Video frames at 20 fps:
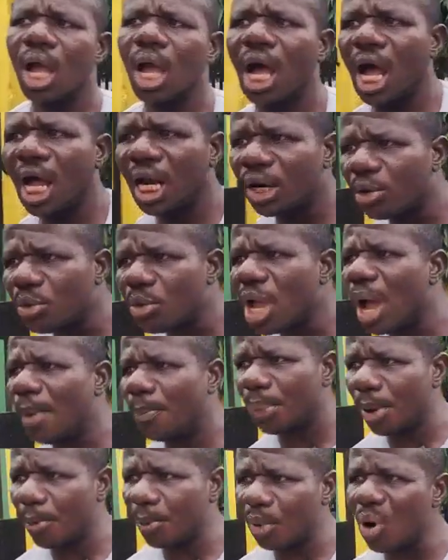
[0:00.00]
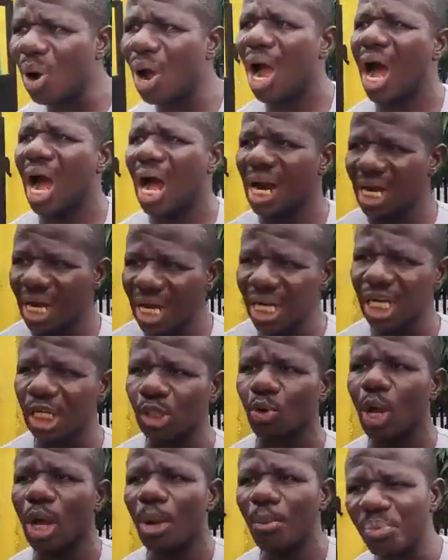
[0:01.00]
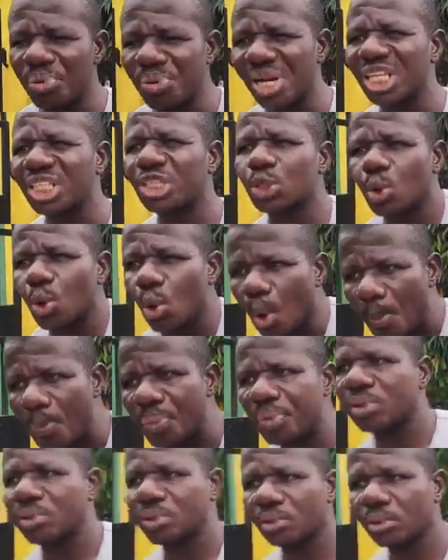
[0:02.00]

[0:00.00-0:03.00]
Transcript: And where people are ready to embrace hope.